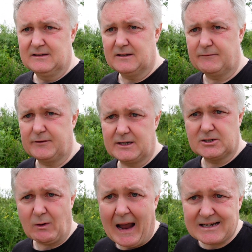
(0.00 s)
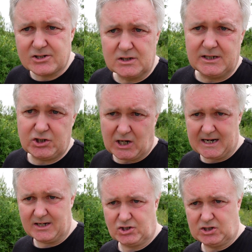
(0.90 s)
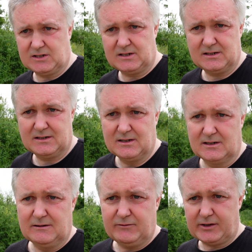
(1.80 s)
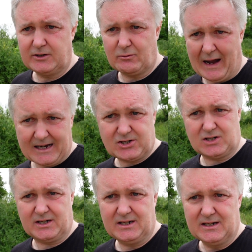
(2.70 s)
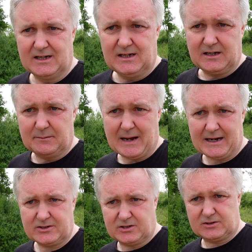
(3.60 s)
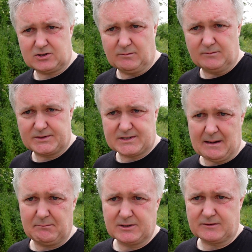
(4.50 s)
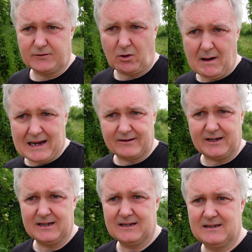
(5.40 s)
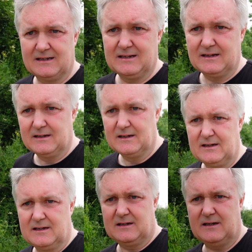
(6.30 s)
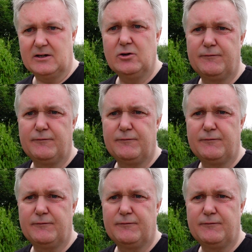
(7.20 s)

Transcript: that for things to actually change, for things to actually get back to some semblance of normality. A new